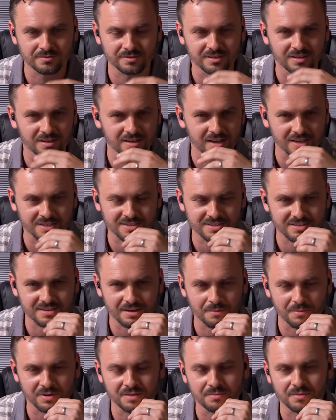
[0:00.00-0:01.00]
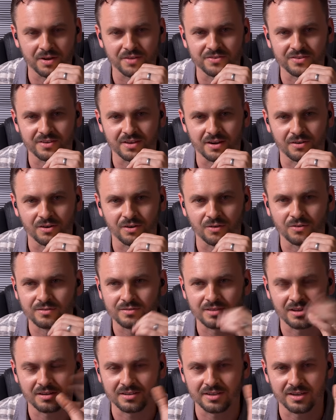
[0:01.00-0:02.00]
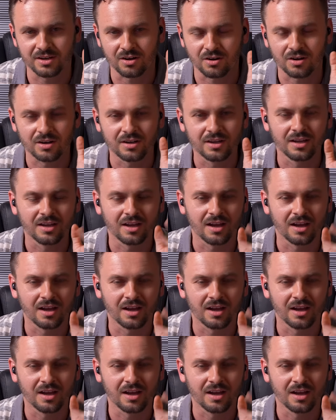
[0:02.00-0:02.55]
in the next how many months? I don't know, a year.